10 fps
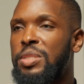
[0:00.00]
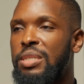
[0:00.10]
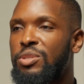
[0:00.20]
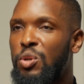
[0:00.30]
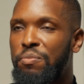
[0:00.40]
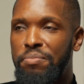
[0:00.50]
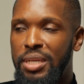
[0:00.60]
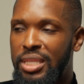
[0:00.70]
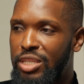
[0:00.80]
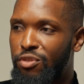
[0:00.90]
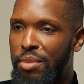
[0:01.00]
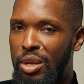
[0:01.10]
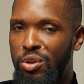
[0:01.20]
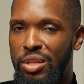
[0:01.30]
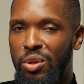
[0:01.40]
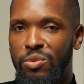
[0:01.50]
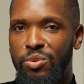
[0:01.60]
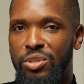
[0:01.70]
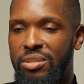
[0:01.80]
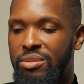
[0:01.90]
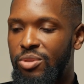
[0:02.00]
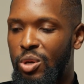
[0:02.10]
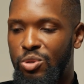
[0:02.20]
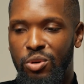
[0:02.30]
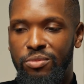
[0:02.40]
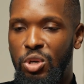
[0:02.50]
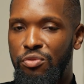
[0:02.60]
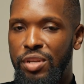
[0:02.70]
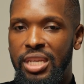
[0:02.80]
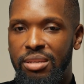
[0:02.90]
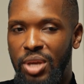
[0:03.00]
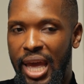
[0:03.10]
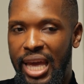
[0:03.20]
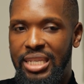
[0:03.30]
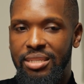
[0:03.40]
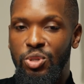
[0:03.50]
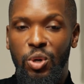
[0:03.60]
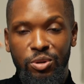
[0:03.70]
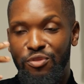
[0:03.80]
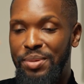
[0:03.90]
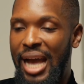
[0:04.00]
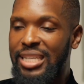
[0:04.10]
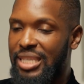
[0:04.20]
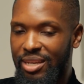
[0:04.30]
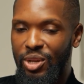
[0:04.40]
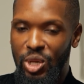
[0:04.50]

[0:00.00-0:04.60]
to say, big things for me. I know that Nollywood is you're really you've been acting a